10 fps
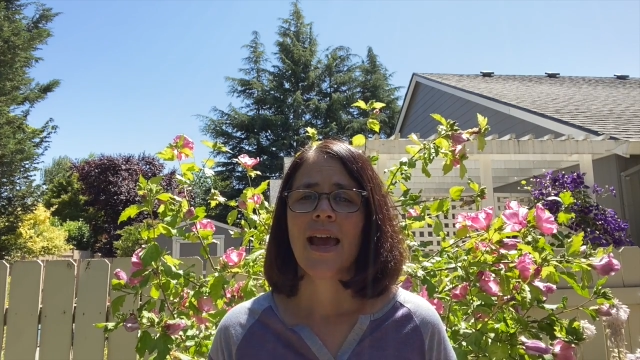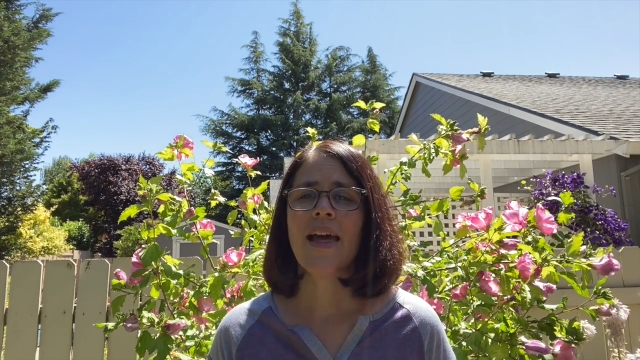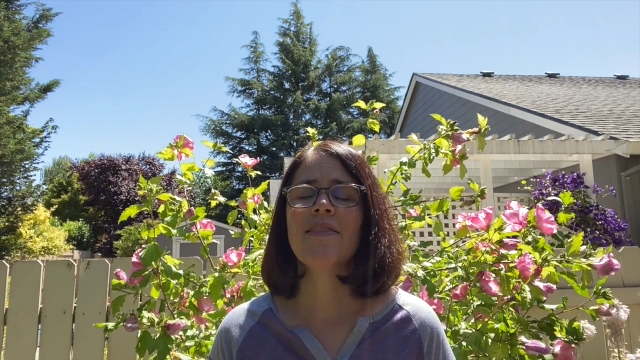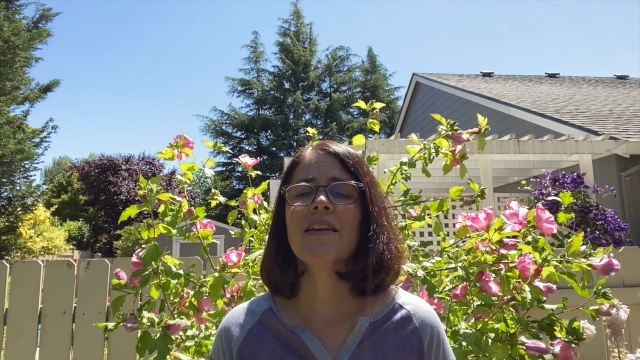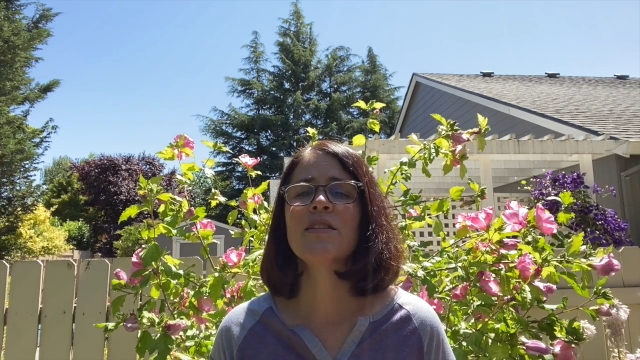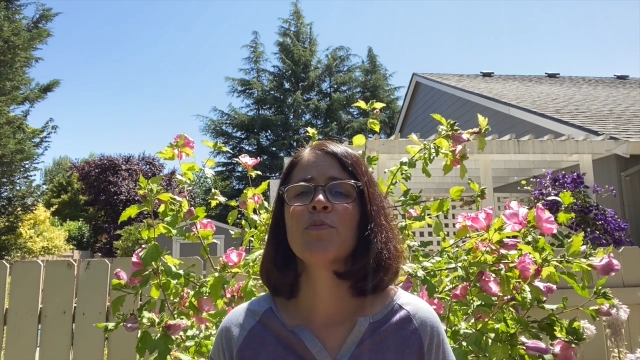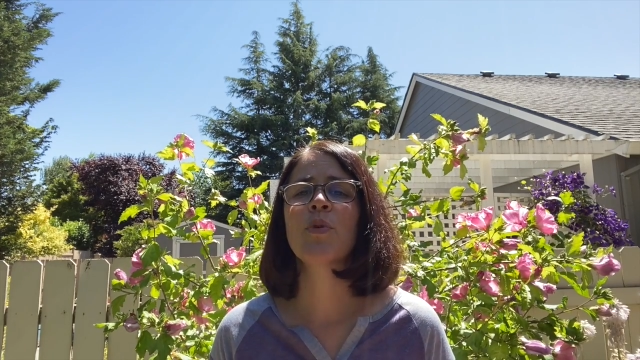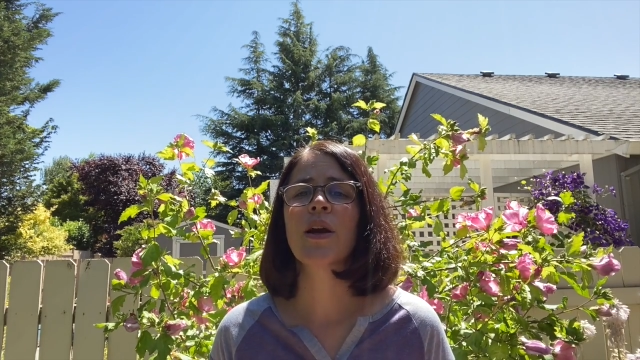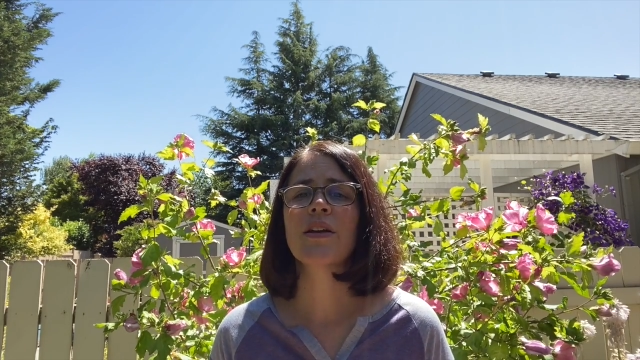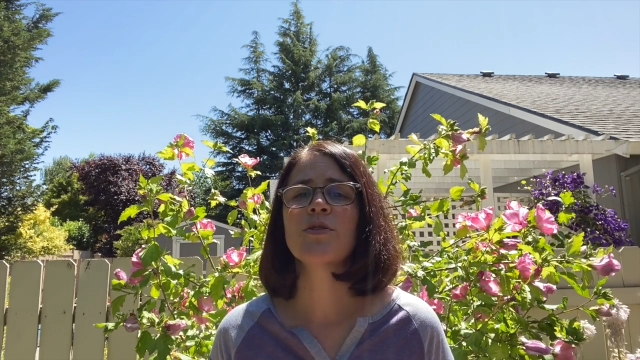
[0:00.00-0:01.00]
And these
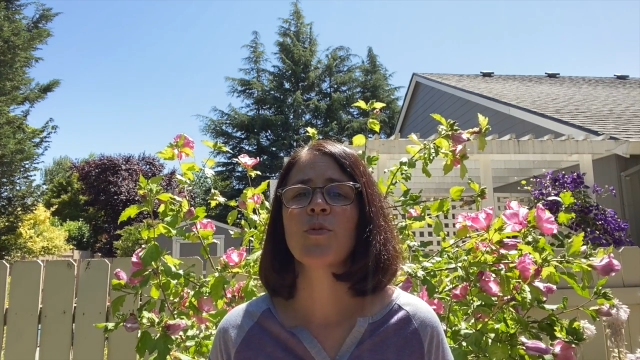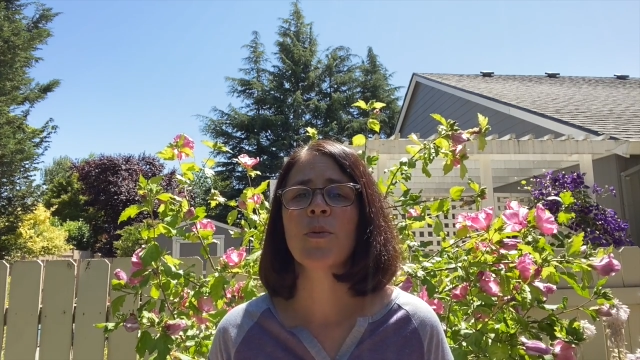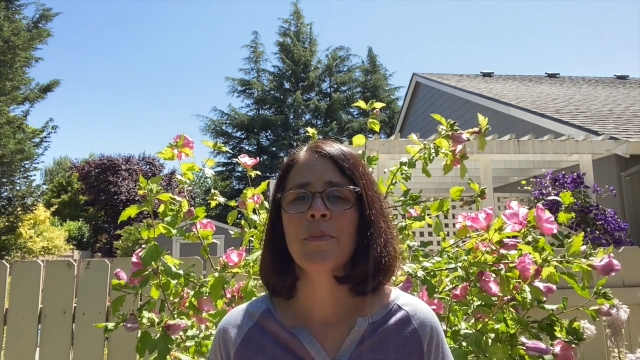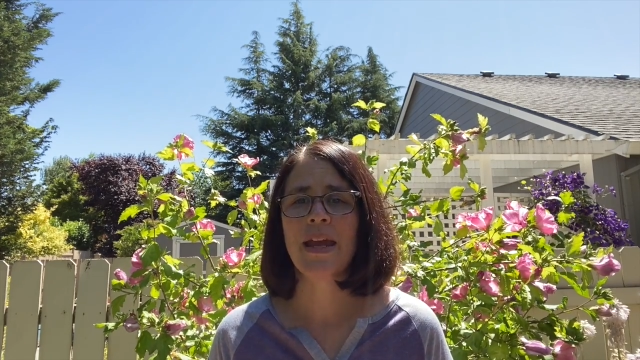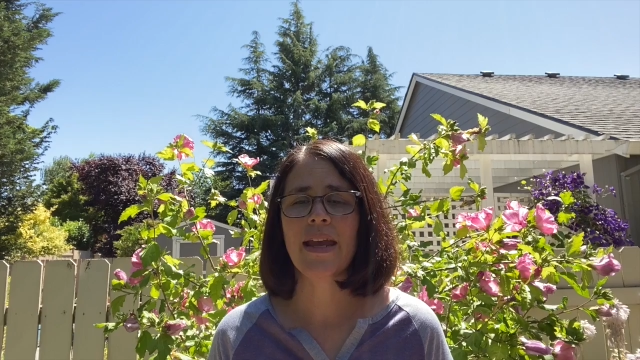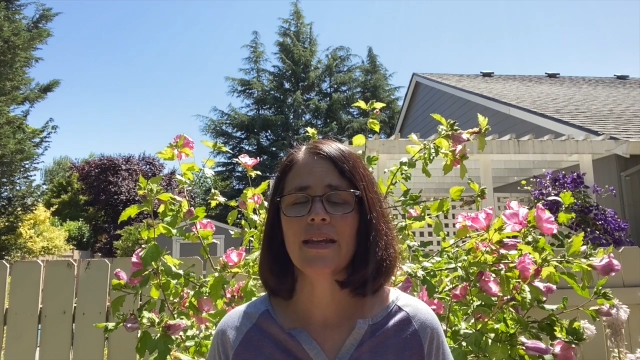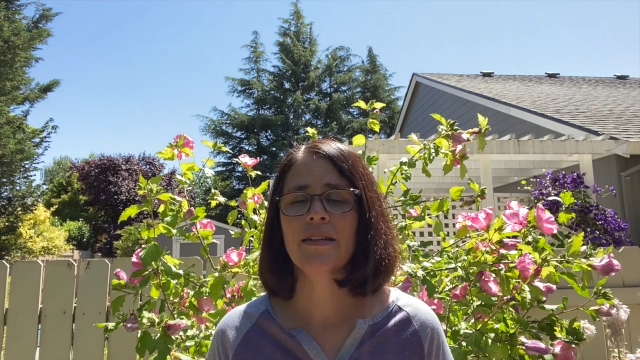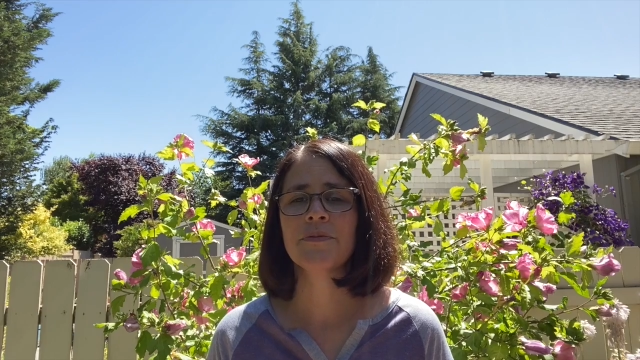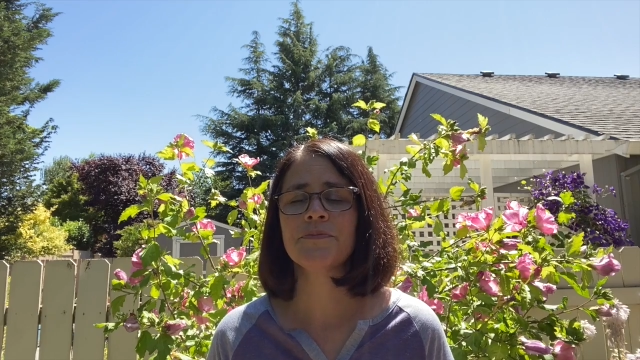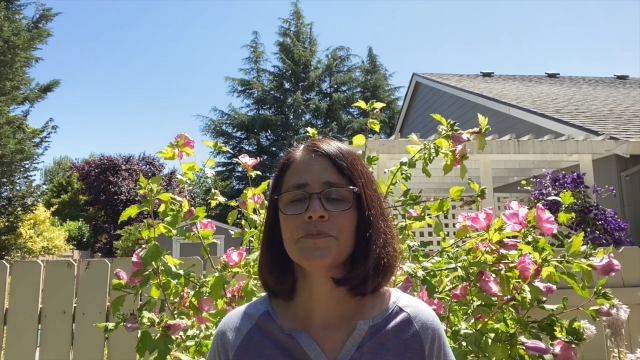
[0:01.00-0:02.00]
bricks were
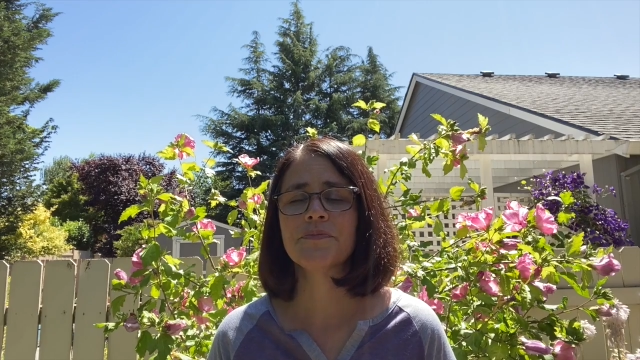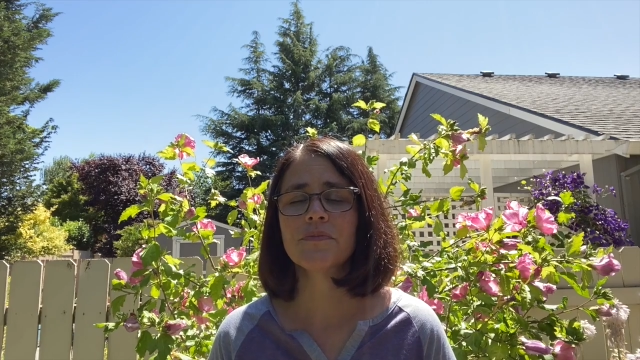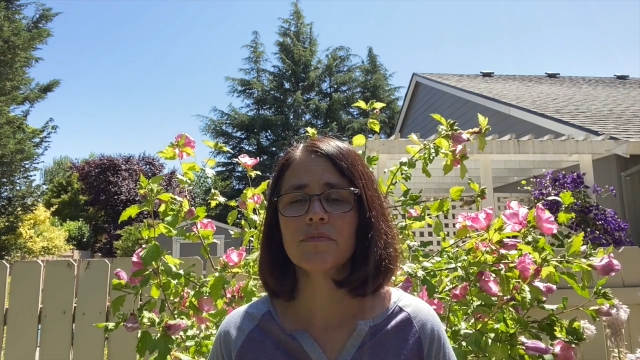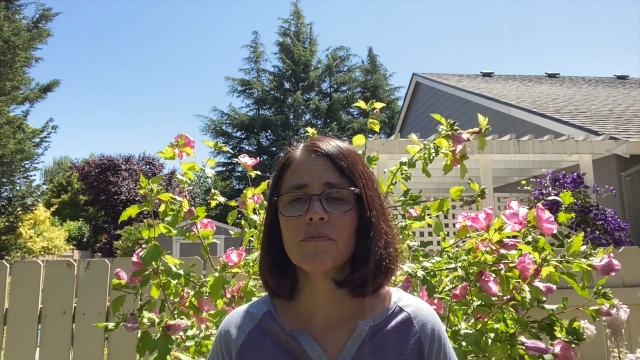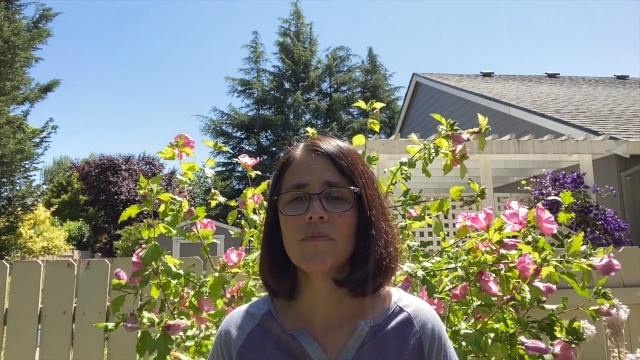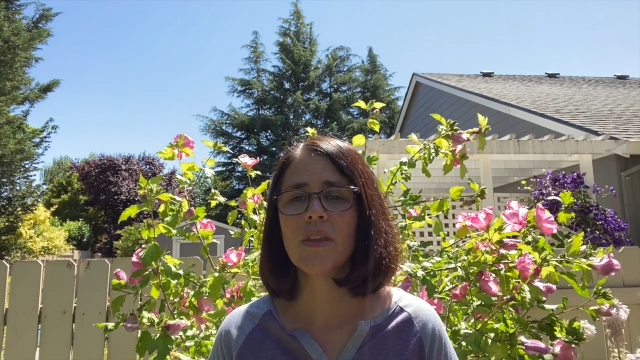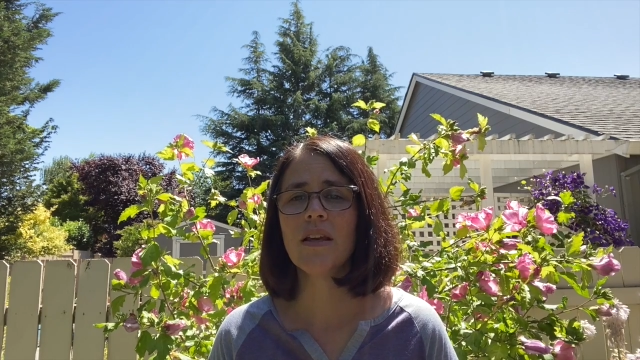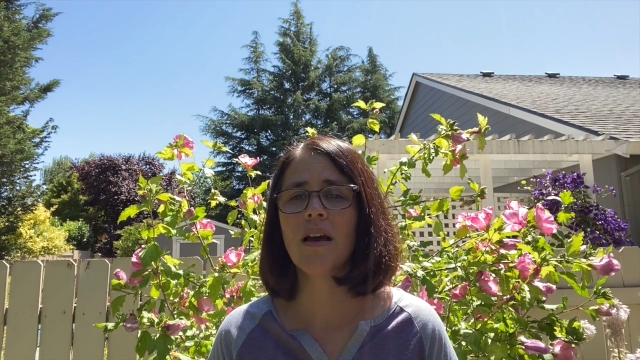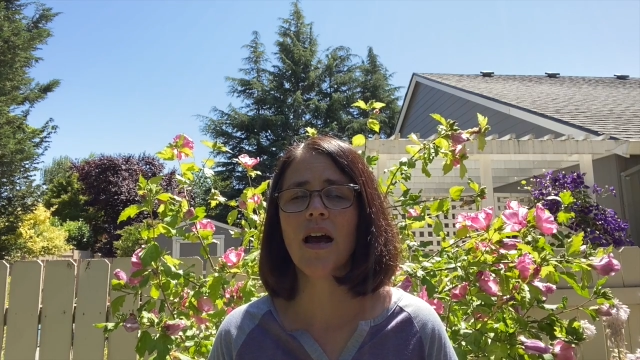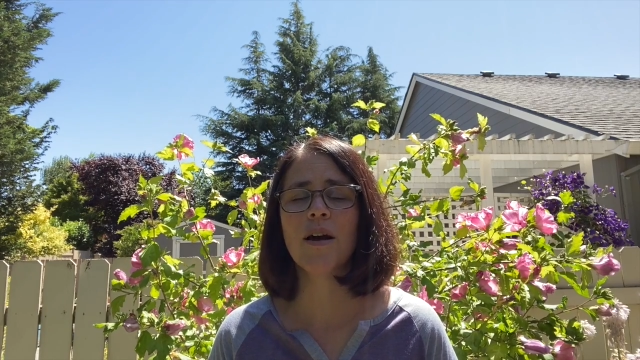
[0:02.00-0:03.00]
made
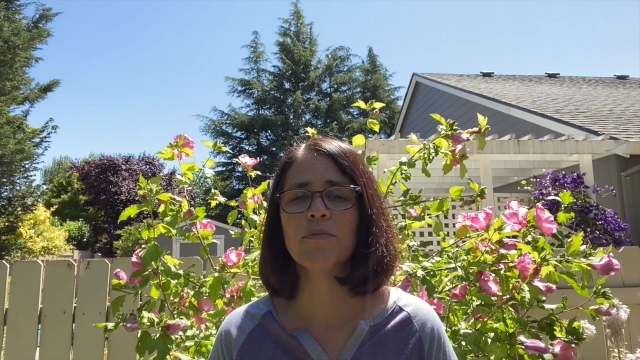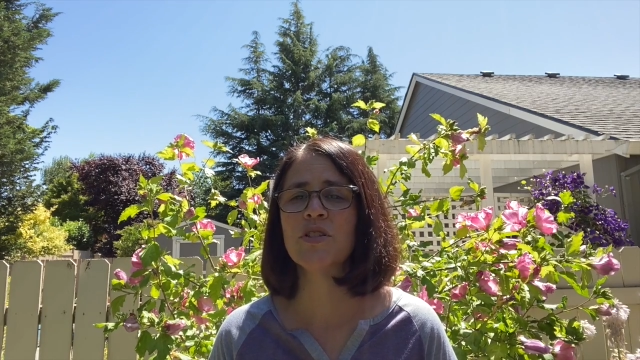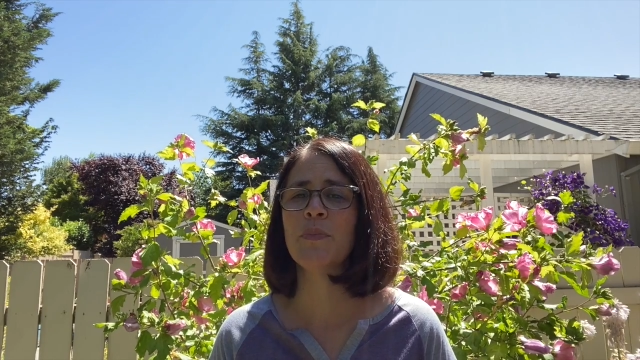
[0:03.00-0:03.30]
to